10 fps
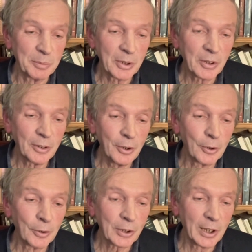but the New
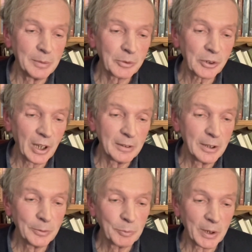York Times now
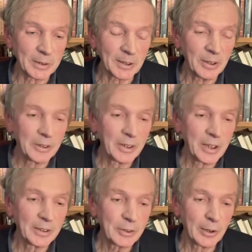own Wordle and
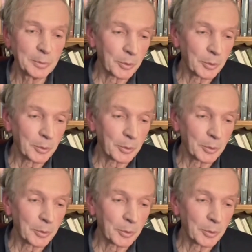they're terrible